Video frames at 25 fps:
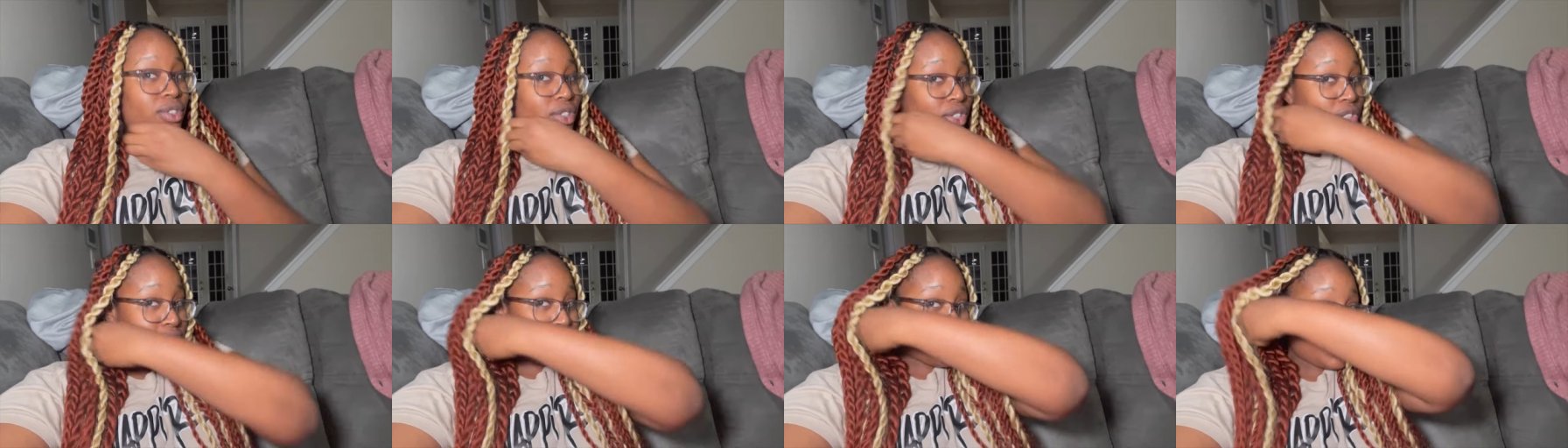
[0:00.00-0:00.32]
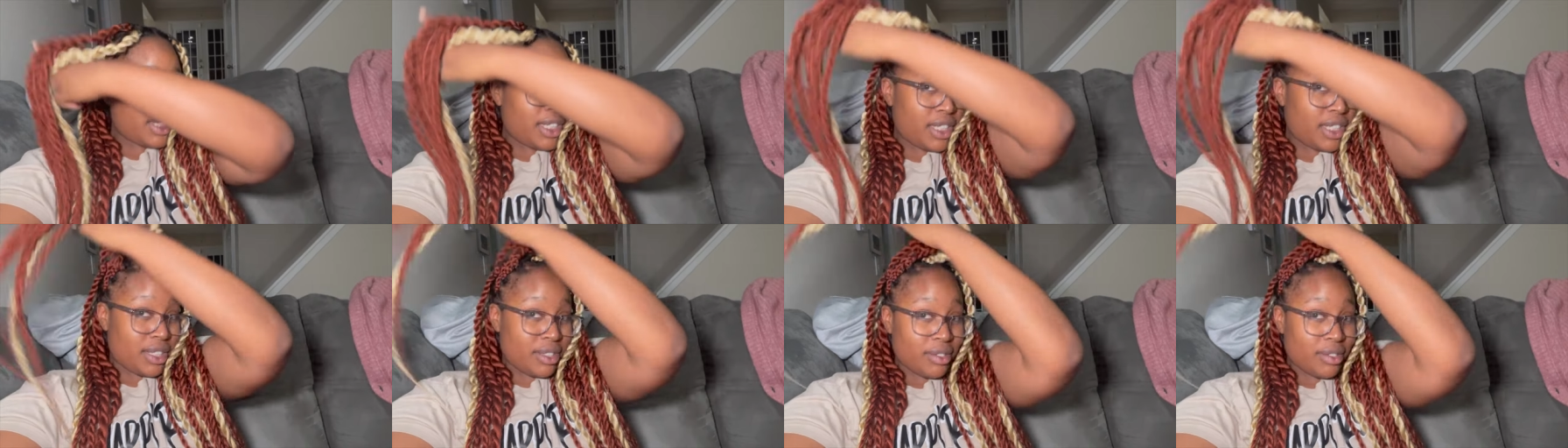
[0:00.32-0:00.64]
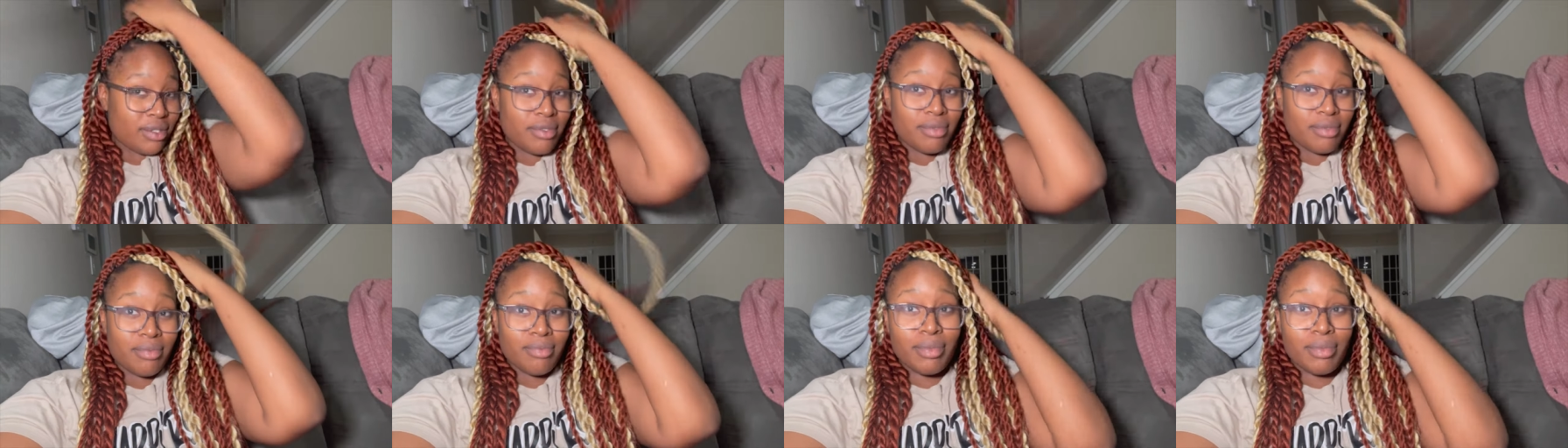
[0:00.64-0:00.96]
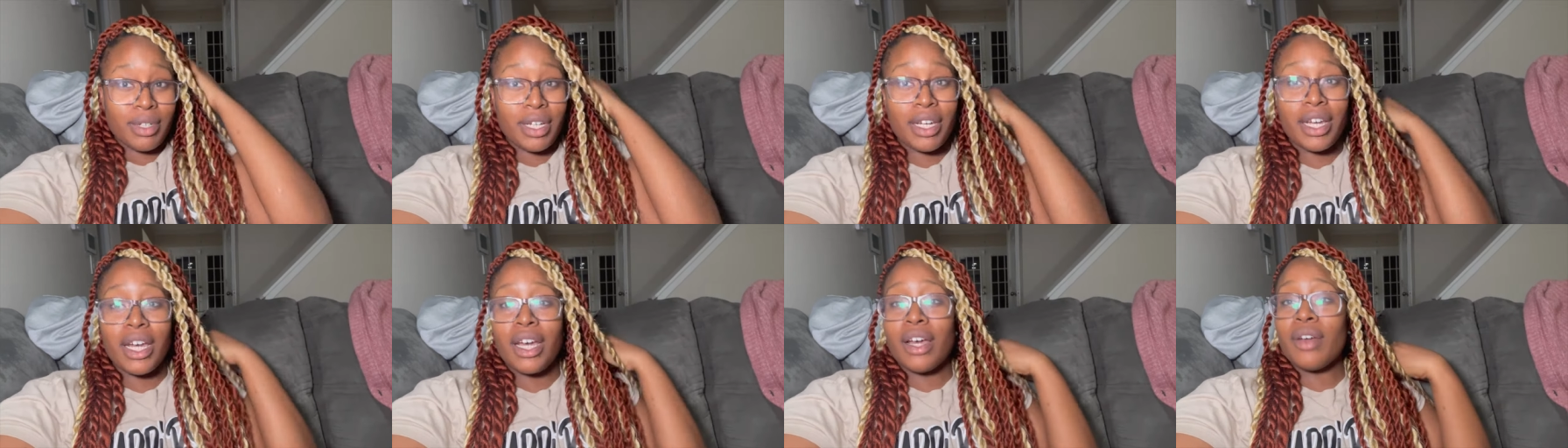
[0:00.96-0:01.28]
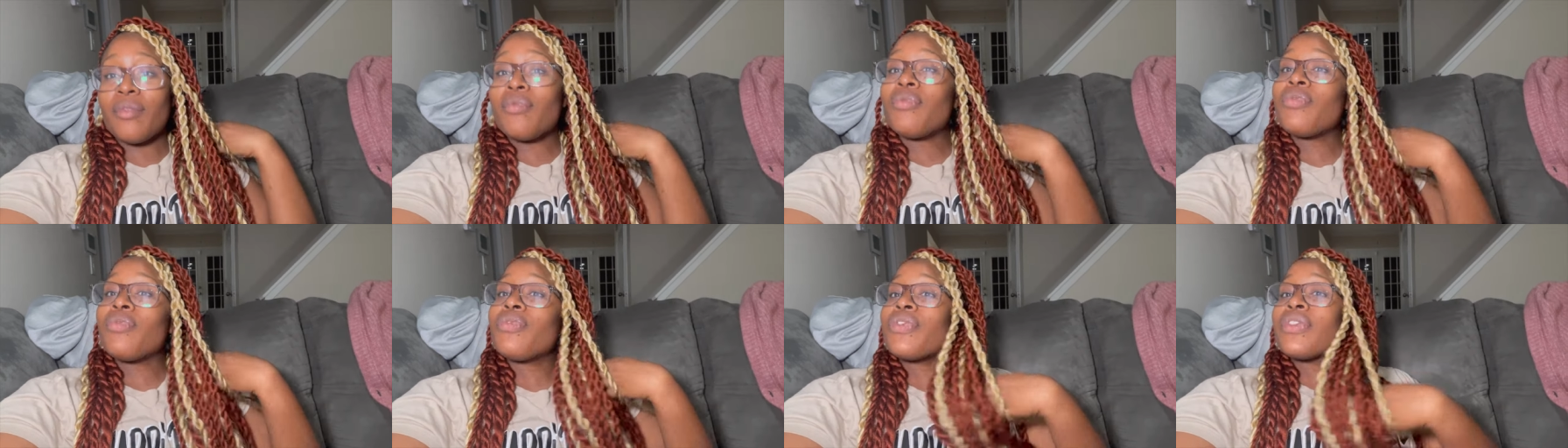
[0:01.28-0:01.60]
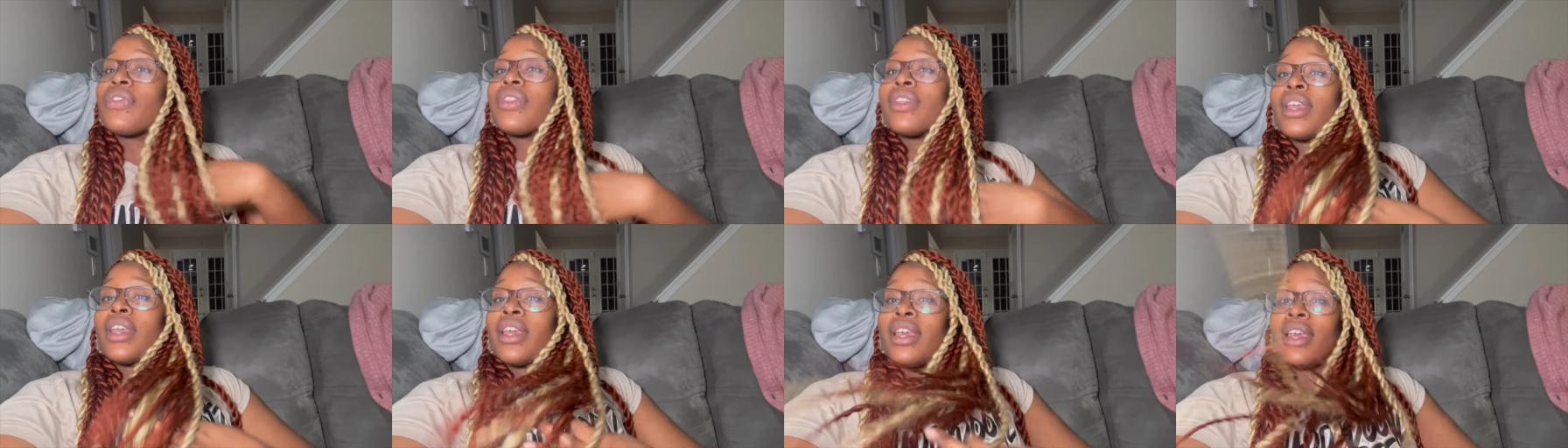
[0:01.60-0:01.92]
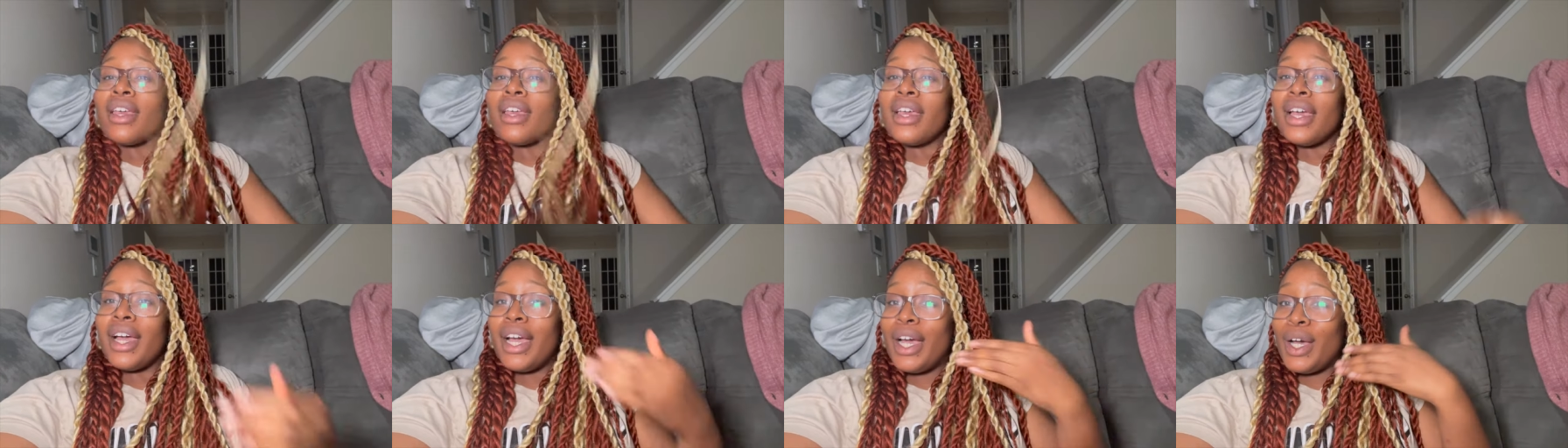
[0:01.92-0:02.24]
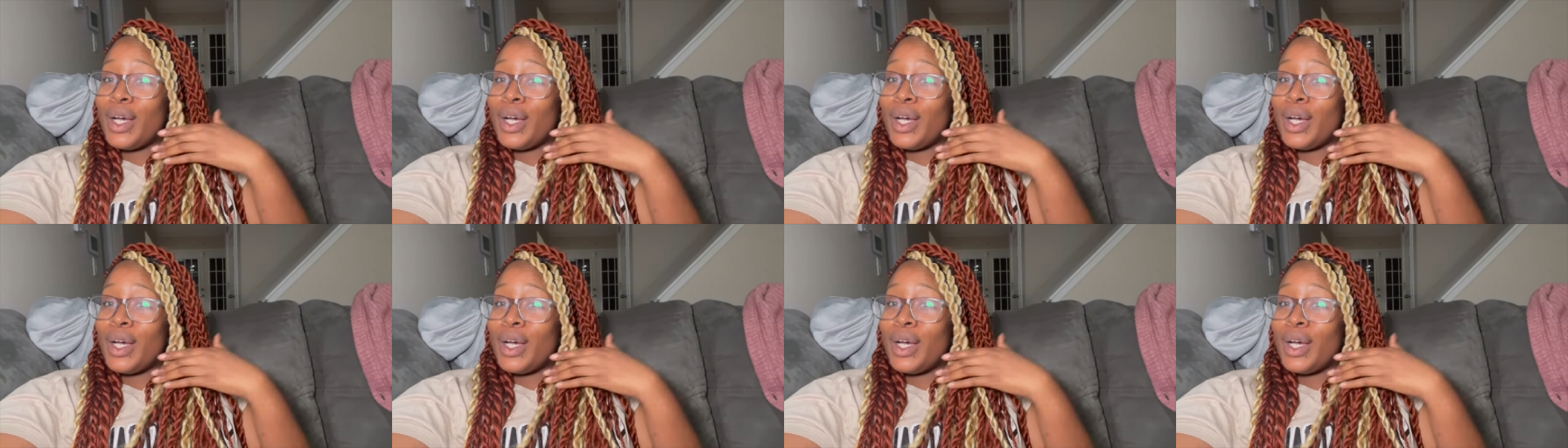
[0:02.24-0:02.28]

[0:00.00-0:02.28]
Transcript: just saying, but yeah. I